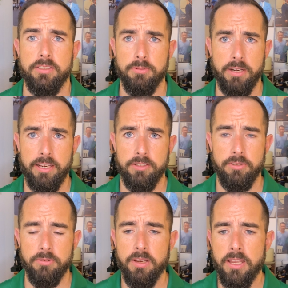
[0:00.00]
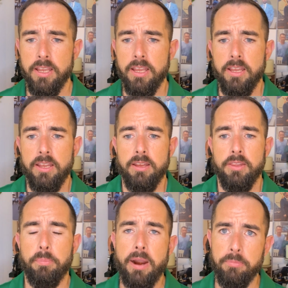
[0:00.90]
do what I do.
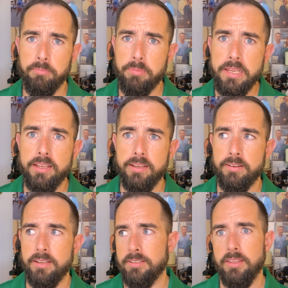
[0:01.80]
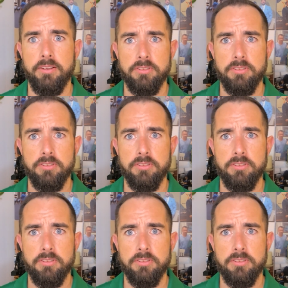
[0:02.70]
The problem being is that they're